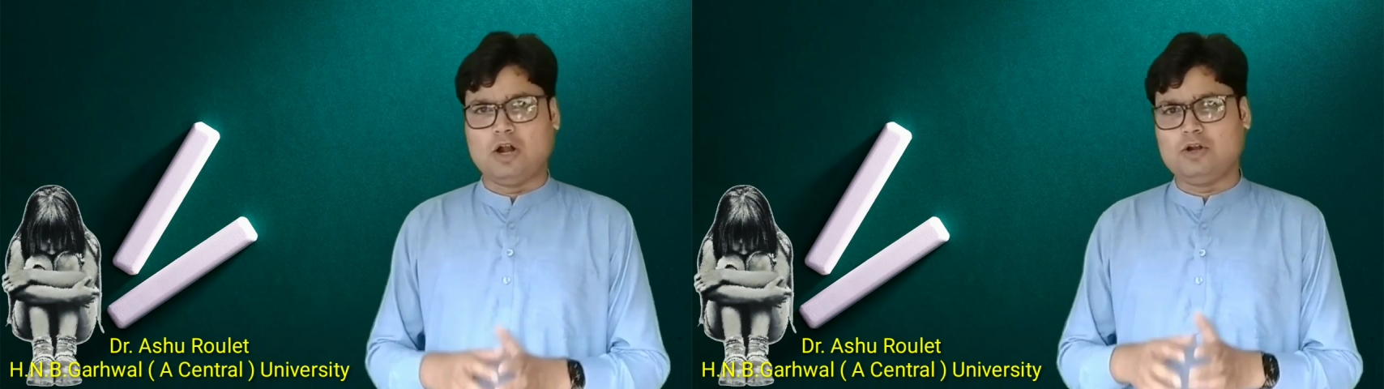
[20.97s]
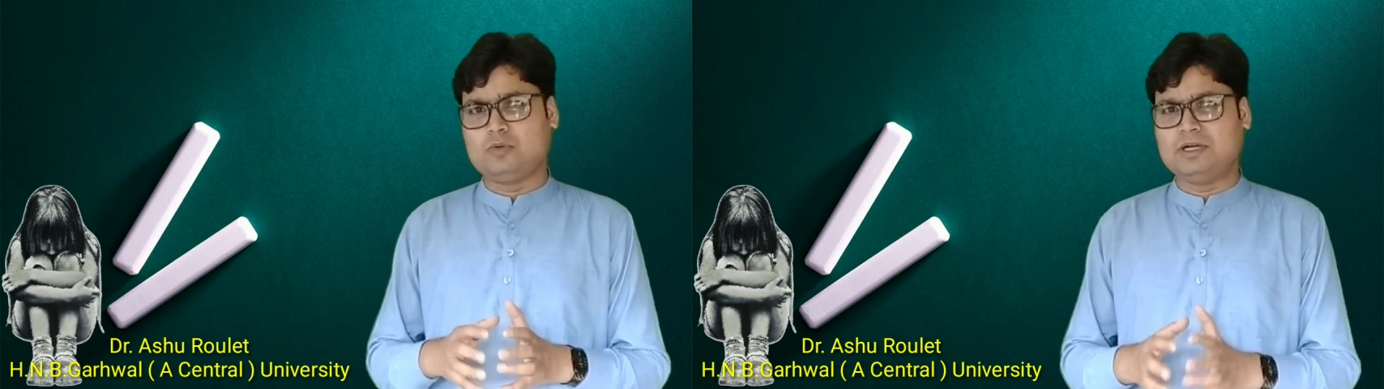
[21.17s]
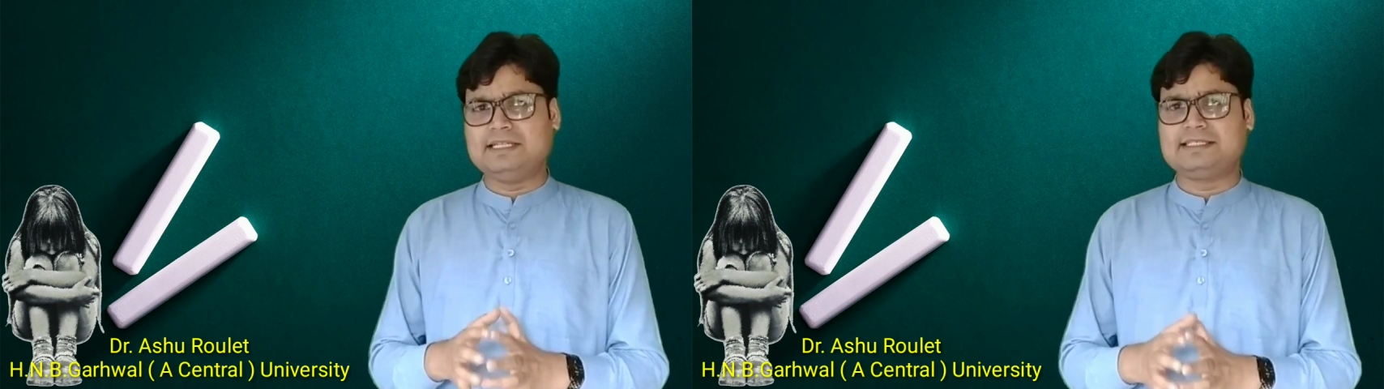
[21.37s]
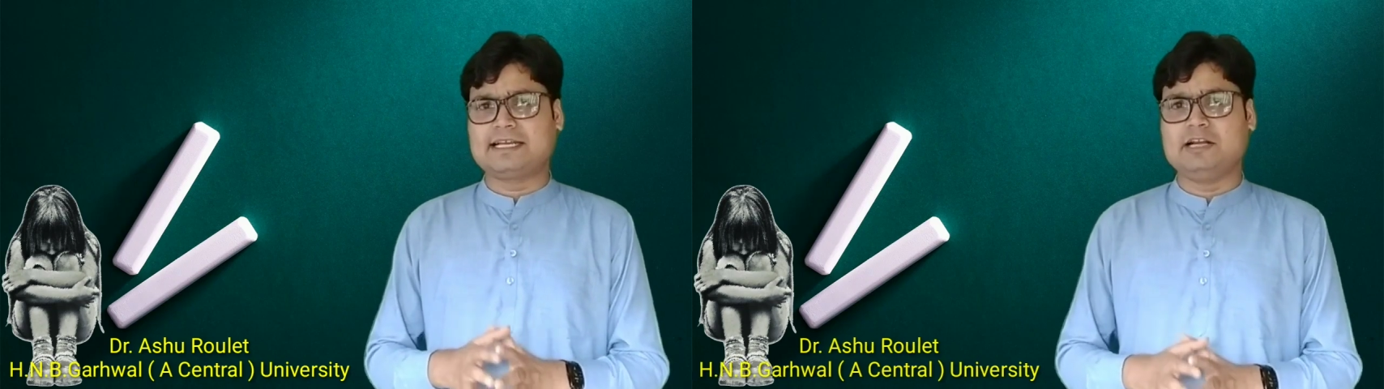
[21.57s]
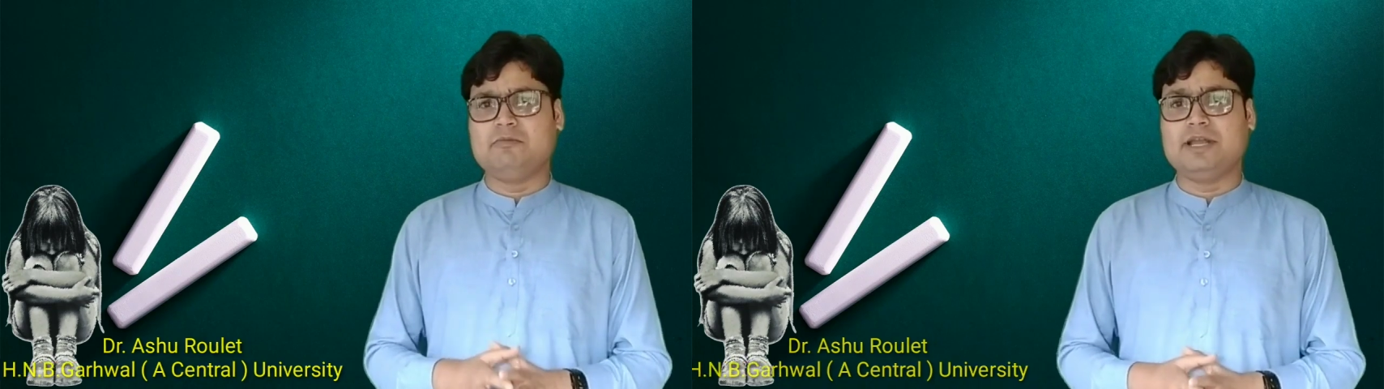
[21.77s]
On
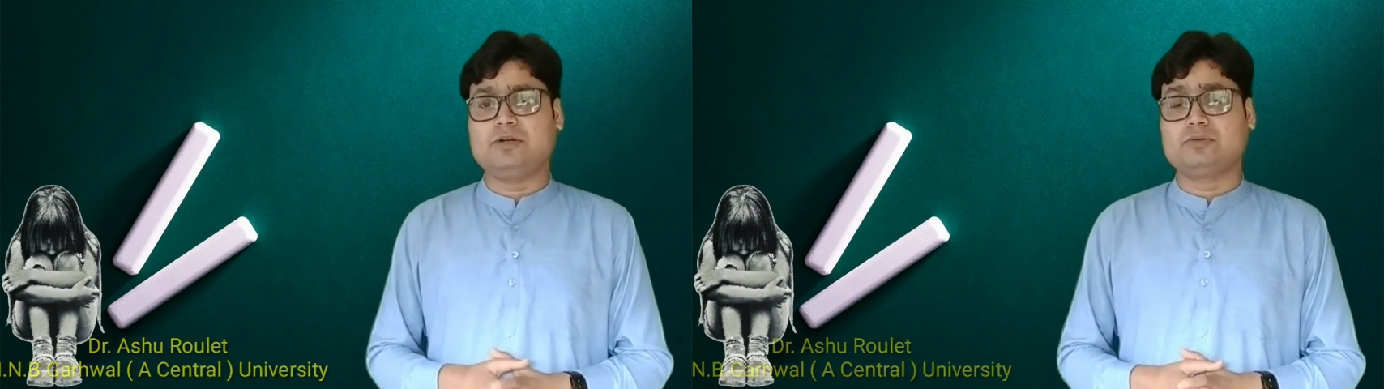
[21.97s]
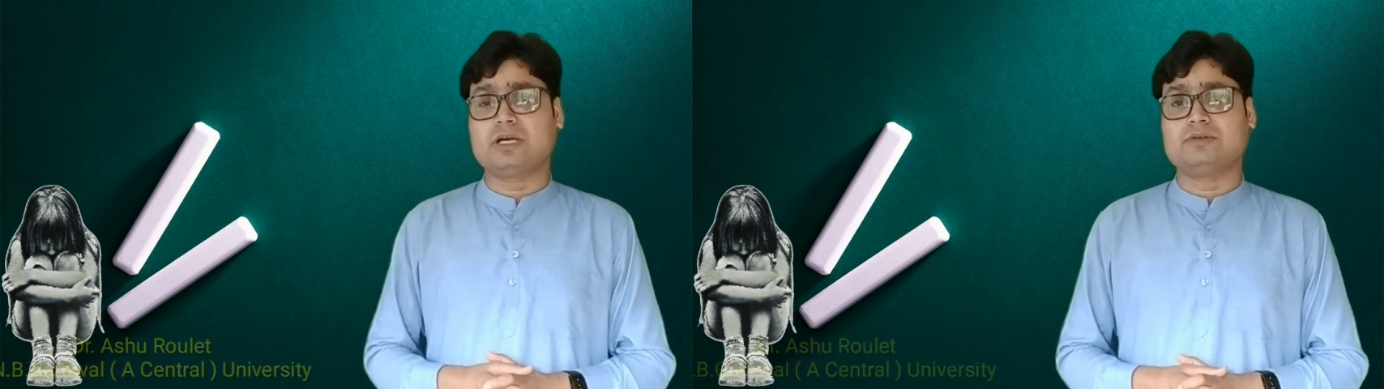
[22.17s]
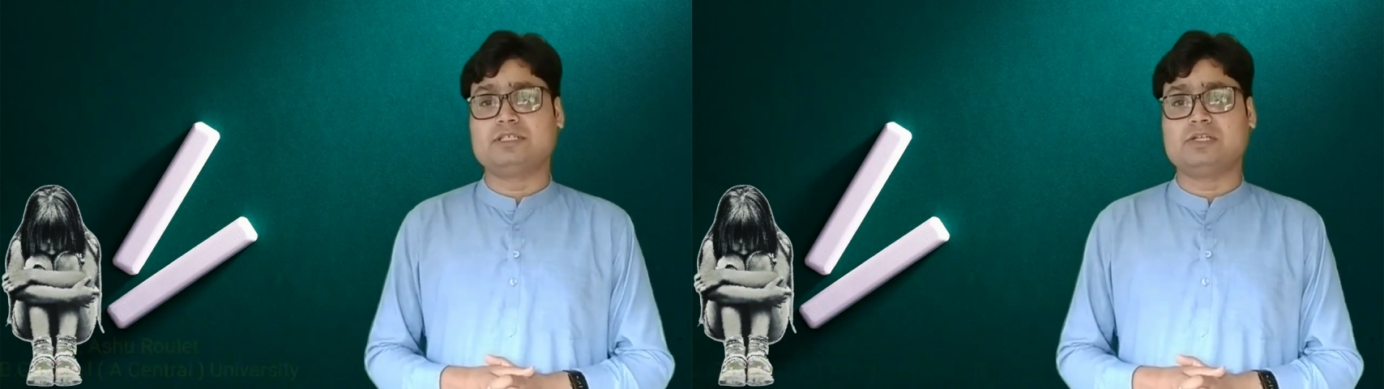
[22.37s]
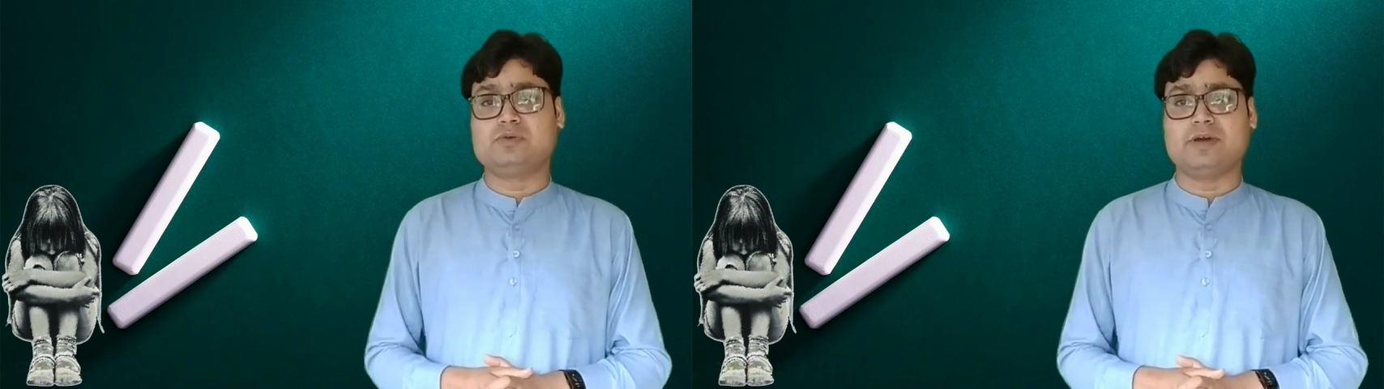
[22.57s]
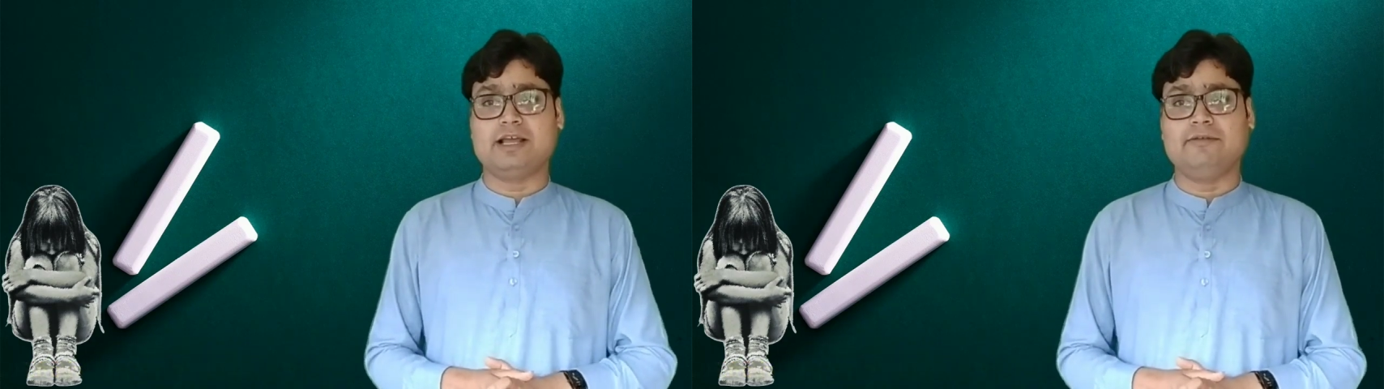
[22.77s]
22nd May
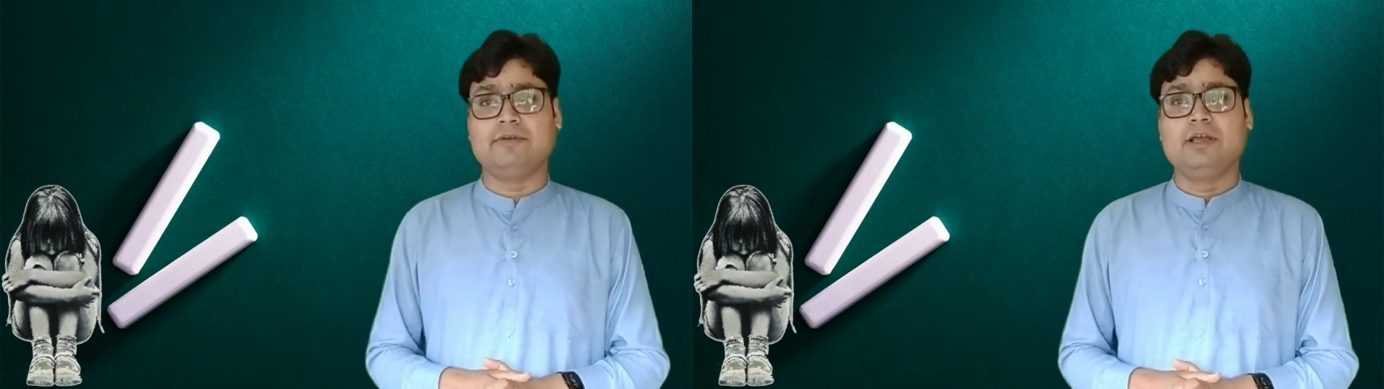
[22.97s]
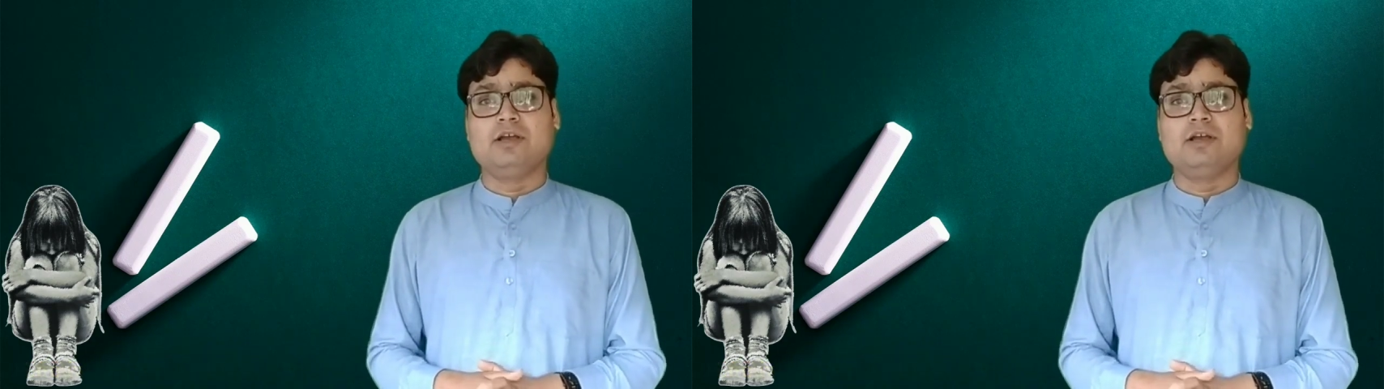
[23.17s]
2012,